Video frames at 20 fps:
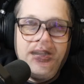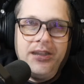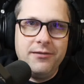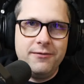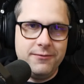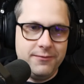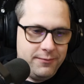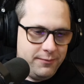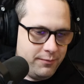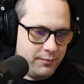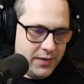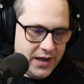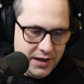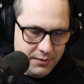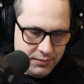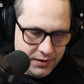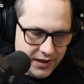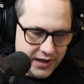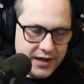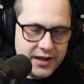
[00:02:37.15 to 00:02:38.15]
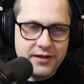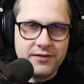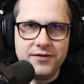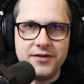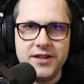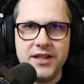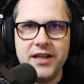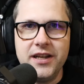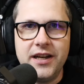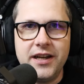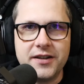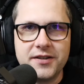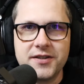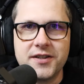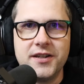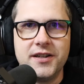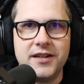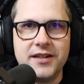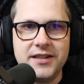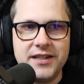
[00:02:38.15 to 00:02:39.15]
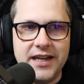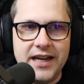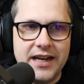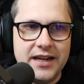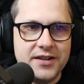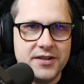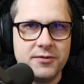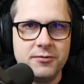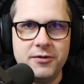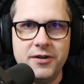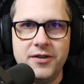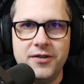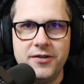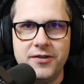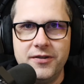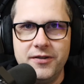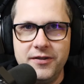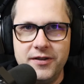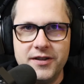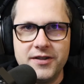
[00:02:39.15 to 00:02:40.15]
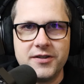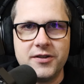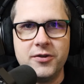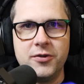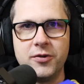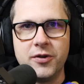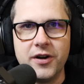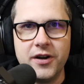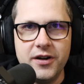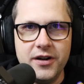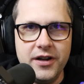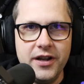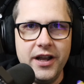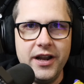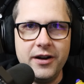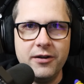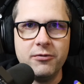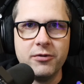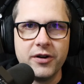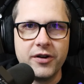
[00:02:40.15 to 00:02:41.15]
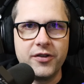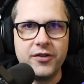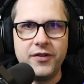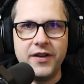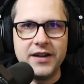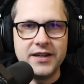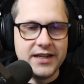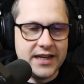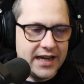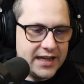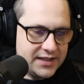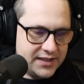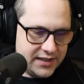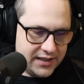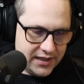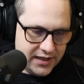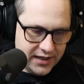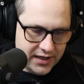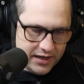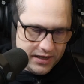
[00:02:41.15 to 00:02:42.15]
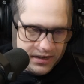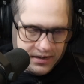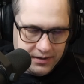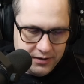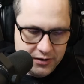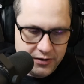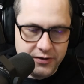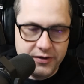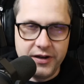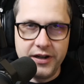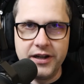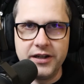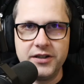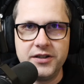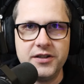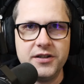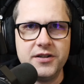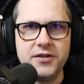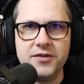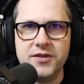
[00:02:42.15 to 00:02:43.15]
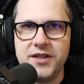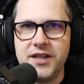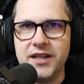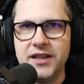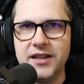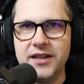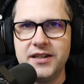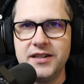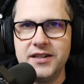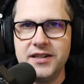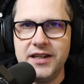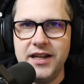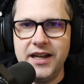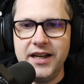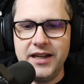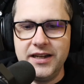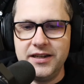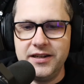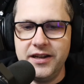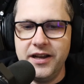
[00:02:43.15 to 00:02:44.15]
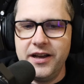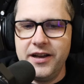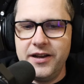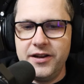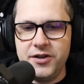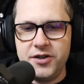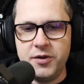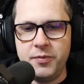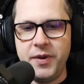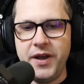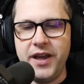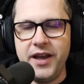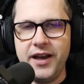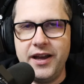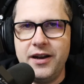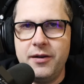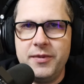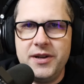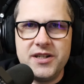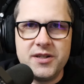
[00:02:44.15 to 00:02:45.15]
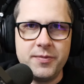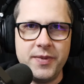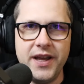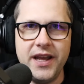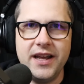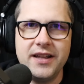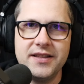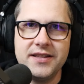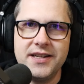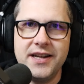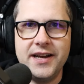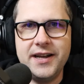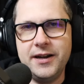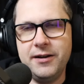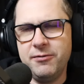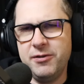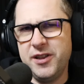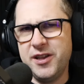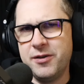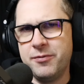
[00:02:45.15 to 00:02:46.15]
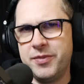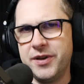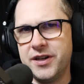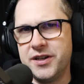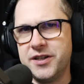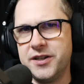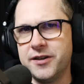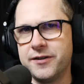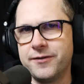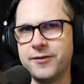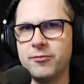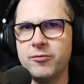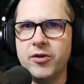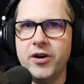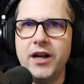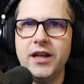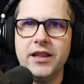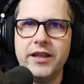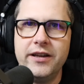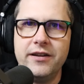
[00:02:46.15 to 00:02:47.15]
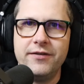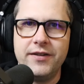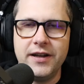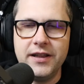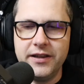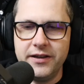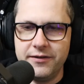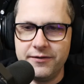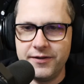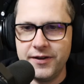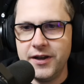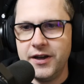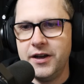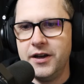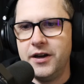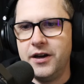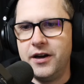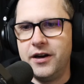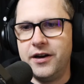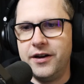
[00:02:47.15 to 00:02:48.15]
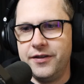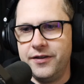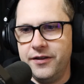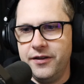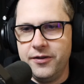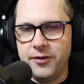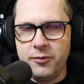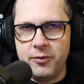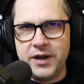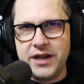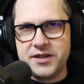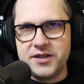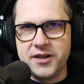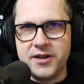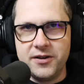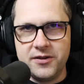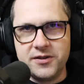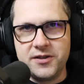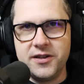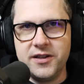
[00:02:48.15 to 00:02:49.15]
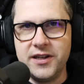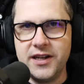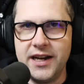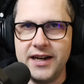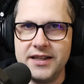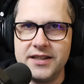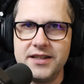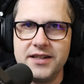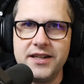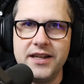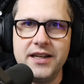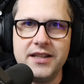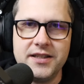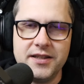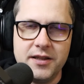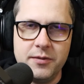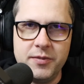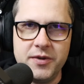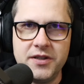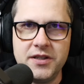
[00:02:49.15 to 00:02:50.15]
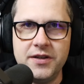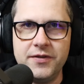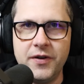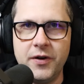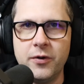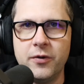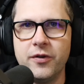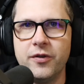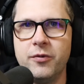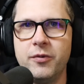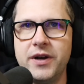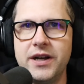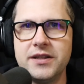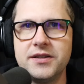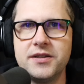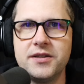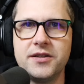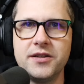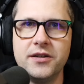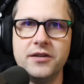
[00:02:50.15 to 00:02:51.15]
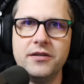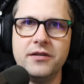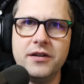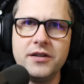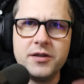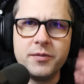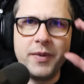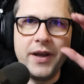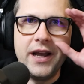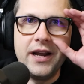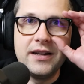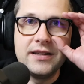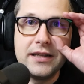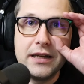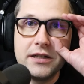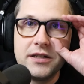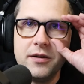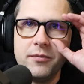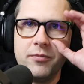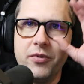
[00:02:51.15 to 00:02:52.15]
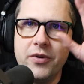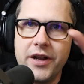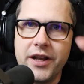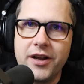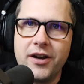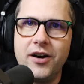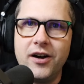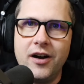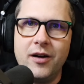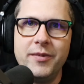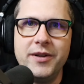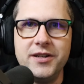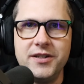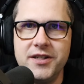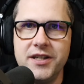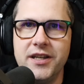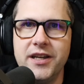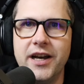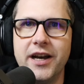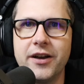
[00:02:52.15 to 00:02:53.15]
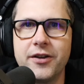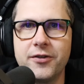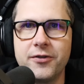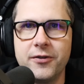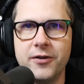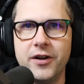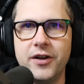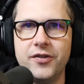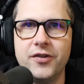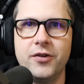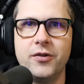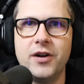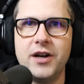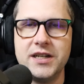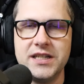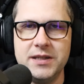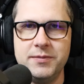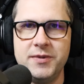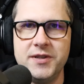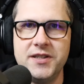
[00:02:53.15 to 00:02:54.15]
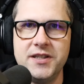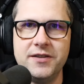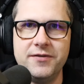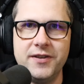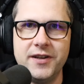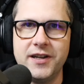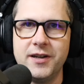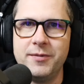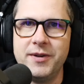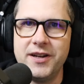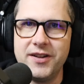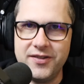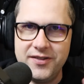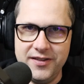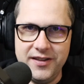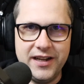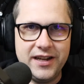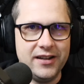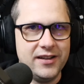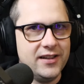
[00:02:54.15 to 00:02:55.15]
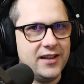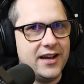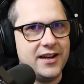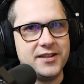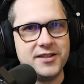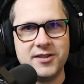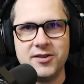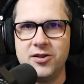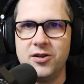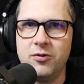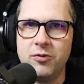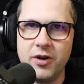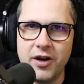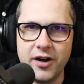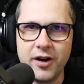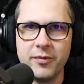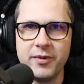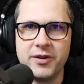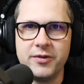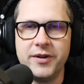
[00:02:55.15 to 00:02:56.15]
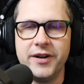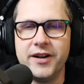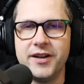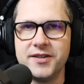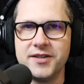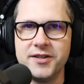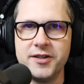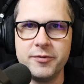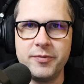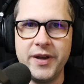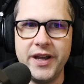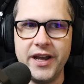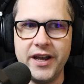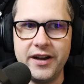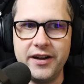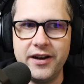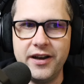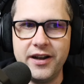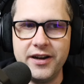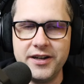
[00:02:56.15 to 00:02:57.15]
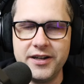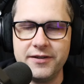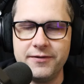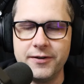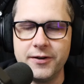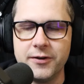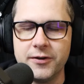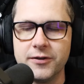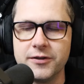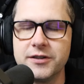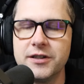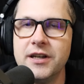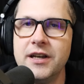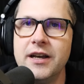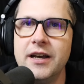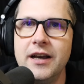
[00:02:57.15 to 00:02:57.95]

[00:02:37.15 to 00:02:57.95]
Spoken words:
I've made plenty of DX contacts with this core, and it works fantastic, including to New Zealand and Japan. I mean, Japan's not really a big deal from where I live. I live on the west coast of the United States in the Pacific Northwest, so Japan is actually a pretty common DX for us across the Pacific. I mean, it's like a lot of salt water between us and Japan, not difficult.